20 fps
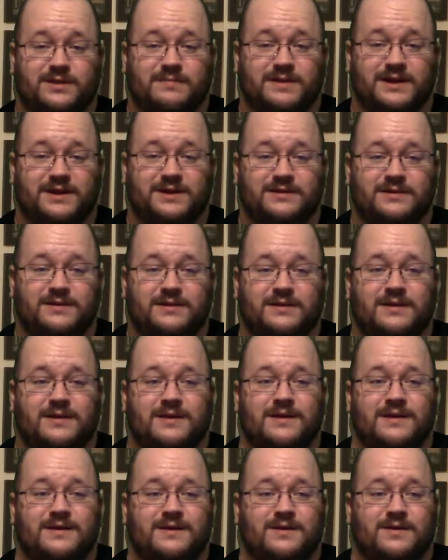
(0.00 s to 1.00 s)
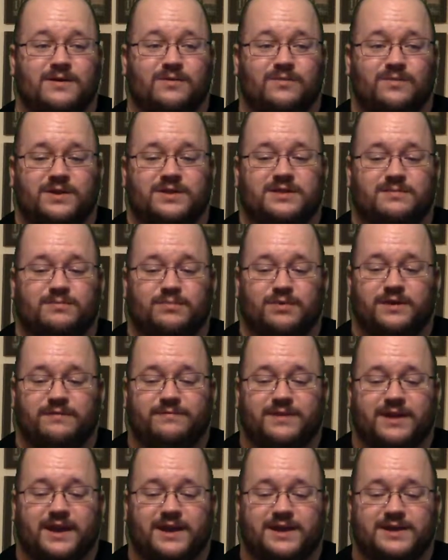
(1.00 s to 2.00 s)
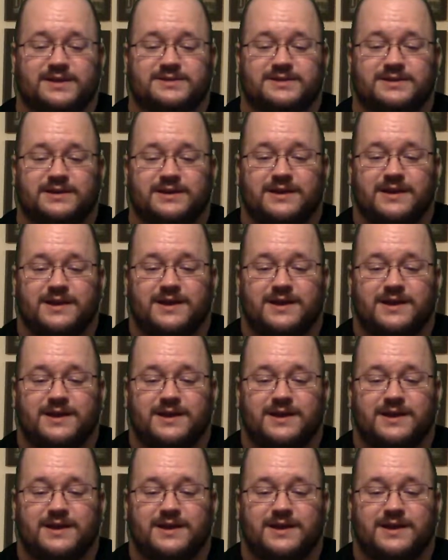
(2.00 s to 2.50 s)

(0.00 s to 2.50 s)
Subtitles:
the belt with the briefcase.